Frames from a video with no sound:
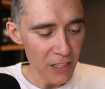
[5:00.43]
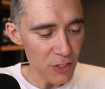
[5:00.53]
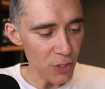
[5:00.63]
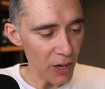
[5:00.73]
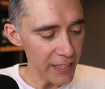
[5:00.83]

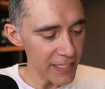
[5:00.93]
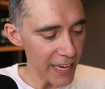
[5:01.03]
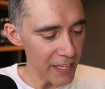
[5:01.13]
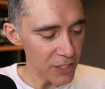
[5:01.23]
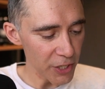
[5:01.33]
So let's
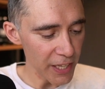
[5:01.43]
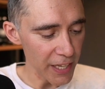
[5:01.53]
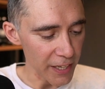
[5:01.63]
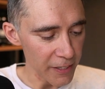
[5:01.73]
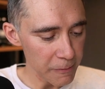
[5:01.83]
enter
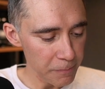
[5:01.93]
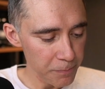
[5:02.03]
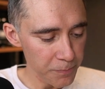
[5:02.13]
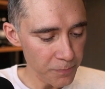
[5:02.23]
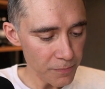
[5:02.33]
here
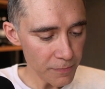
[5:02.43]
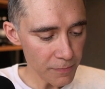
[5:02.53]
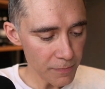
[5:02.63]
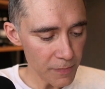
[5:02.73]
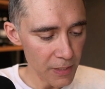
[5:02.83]

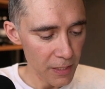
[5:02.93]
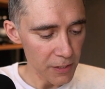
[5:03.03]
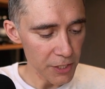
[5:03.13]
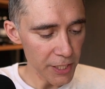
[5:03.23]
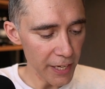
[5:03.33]

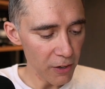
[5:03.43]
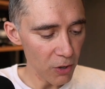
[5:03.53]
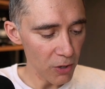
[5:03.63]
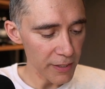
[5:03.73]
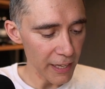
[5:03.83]

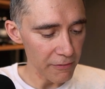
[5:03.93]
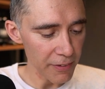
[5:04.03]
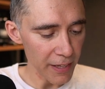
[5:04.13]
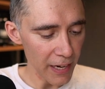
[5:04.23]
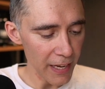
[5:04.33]
Diego
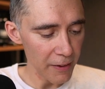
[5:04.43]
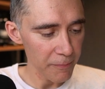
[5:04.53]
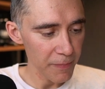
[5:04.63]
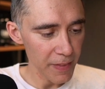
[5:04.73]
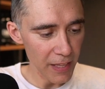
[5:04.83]
Davila
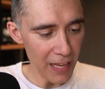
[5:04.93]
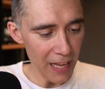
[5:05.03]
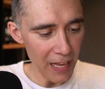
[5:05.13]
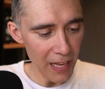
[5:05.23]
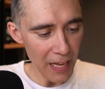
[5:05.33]

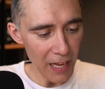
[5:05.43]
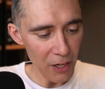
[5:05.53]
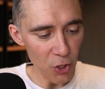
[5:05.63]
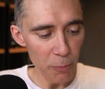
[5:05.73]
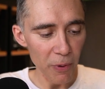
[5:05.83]

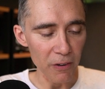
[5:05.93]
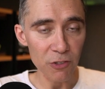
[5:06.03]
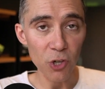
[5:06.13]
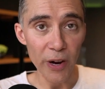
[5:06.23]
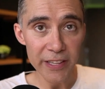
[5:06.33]
coupon.
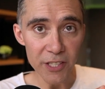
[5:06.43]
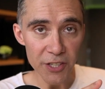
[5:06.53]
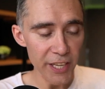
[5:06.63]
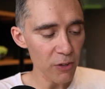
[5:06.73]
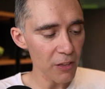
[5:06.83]
So enter
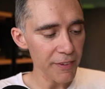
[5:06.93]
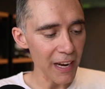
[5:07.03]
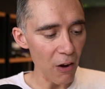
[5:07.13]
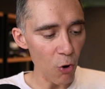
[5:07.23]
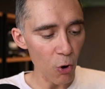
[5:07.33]
Diego
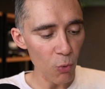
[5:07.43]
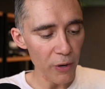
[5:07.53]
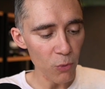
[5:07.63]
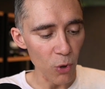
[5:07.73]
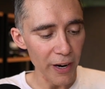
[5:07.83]
Davila, all
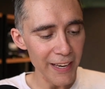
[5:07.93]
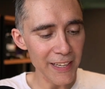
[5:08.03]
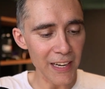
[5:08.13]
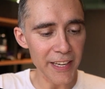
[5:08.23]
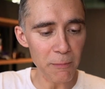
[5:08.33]
one word, and
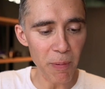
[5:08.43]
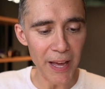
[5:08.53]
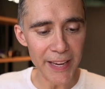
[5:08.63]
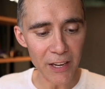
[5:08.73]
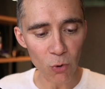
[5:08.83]
click
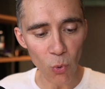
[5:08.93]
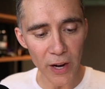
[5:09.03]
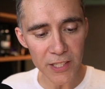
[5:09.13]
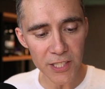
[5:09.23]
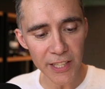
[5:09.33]
apply and
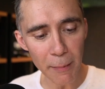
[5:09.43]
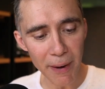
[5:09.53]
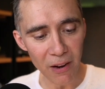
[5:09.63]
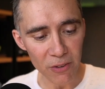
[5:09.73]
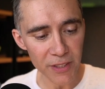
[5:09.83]
watch the
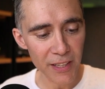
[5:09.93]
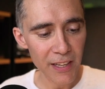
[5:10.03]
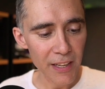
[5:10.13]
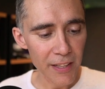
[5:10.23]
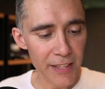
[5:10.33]
amount.
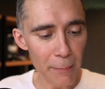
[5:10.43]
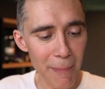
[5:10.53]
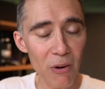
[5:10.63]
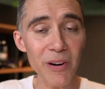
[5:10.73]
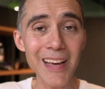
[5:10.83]
The
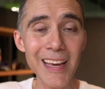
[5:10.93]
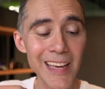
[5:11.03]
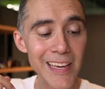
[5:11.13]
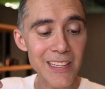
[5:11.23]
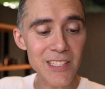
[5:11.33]
amount
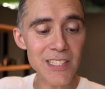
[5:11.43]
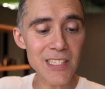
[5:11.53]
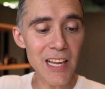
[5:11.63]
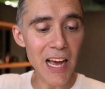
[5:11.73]
is